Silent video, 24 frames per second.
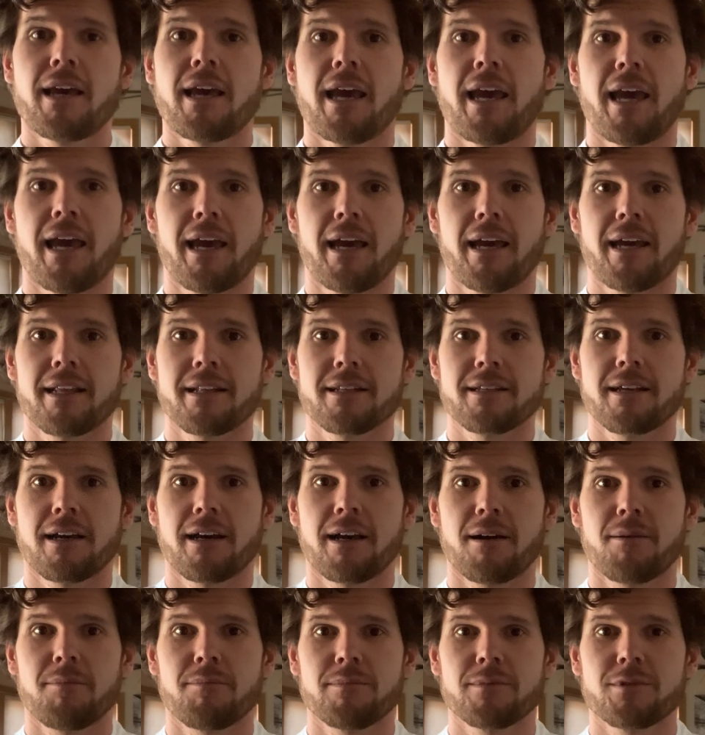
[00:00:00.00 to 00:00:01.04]
and
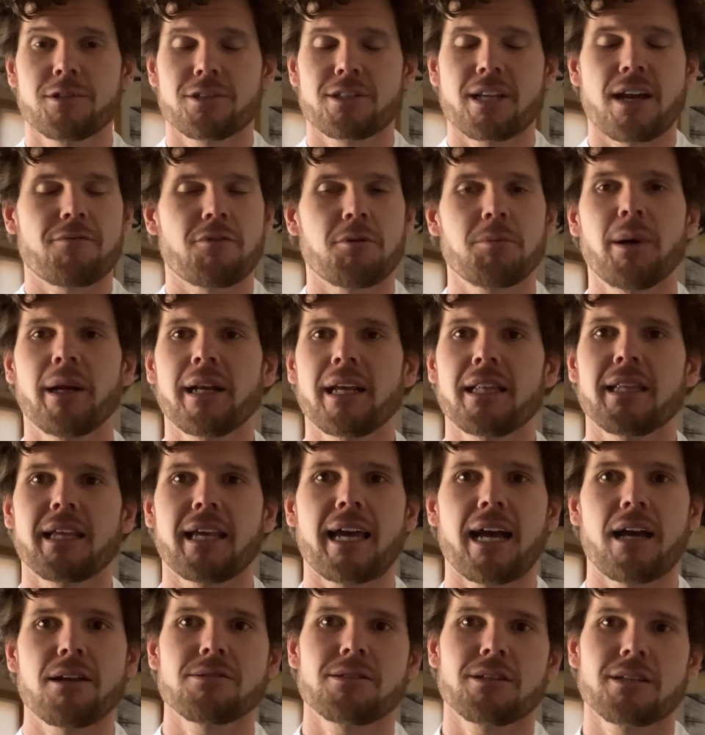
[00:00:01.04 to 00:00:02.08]
um, just everybody in the
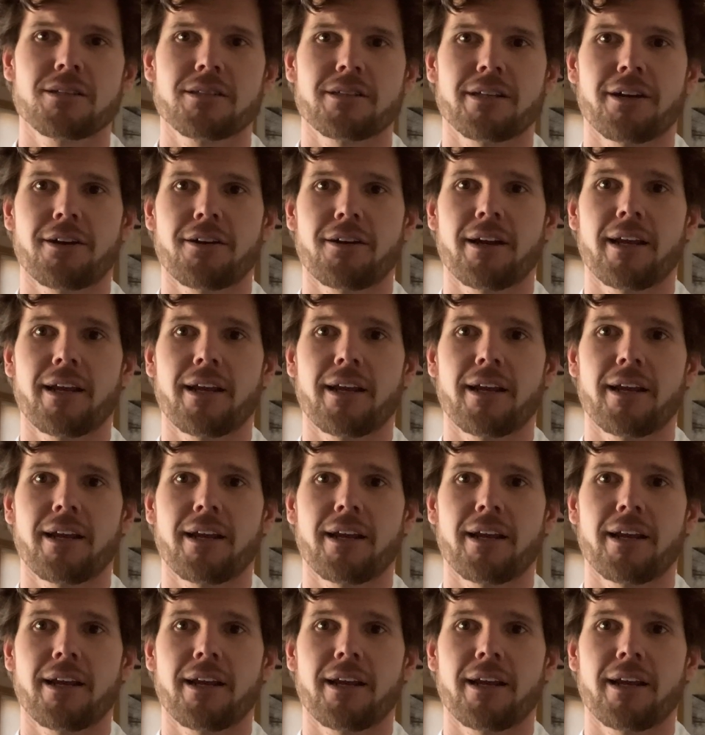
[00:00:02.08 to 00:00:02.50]
counseling center.